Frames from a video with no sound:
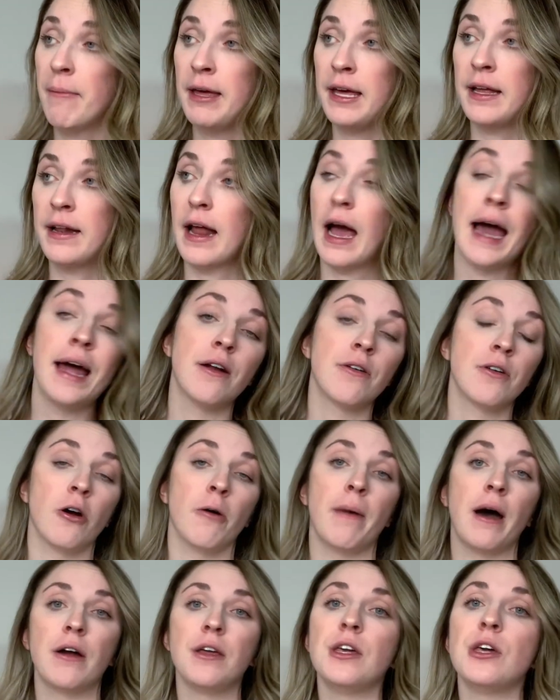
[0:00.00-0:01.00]
mean, I don't know
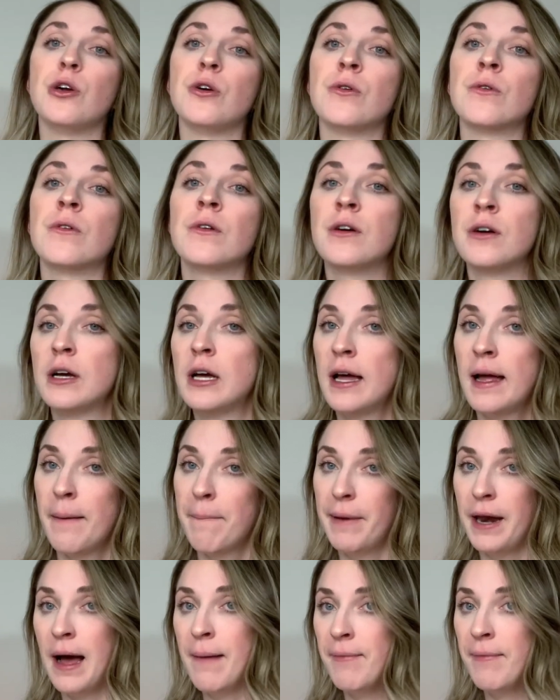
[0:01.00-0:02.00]
about you,
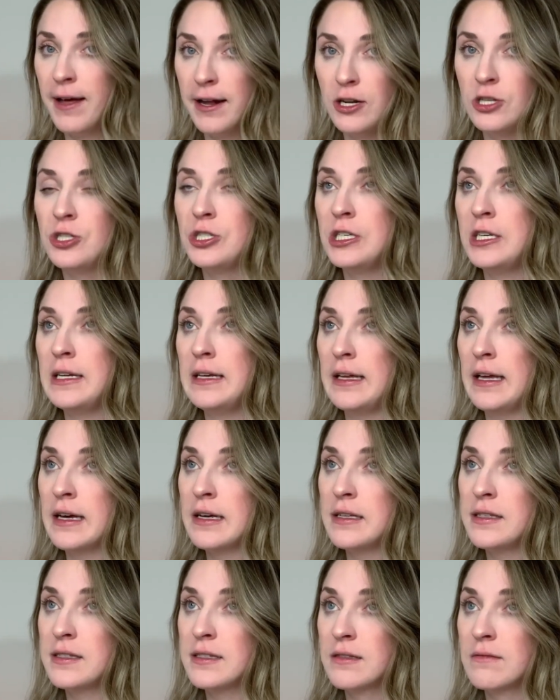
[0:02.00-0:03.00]
but I'm not a
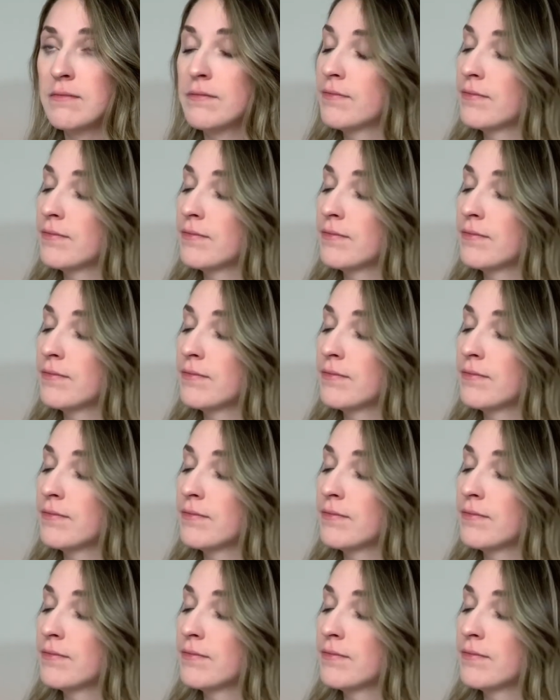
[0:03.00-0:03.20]
genius.